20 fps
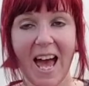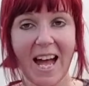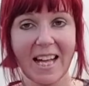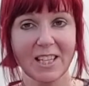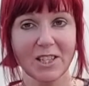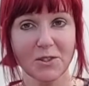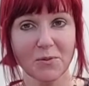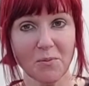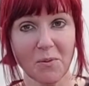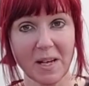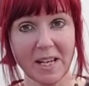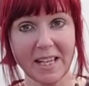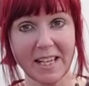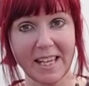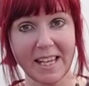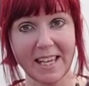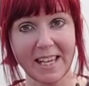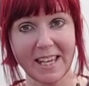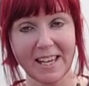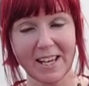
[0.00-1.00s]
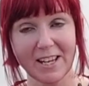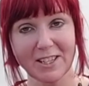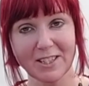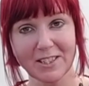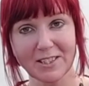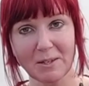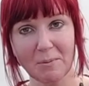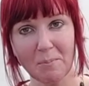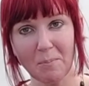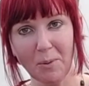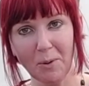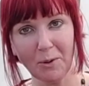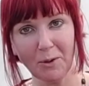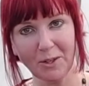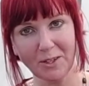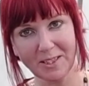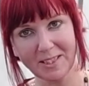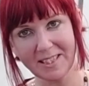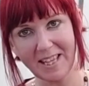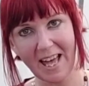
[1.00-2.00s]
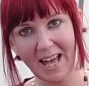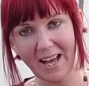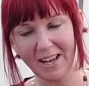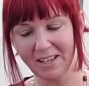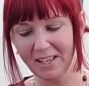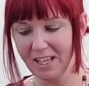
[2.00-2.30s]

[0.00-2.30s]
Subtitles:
And it's really as simple as that.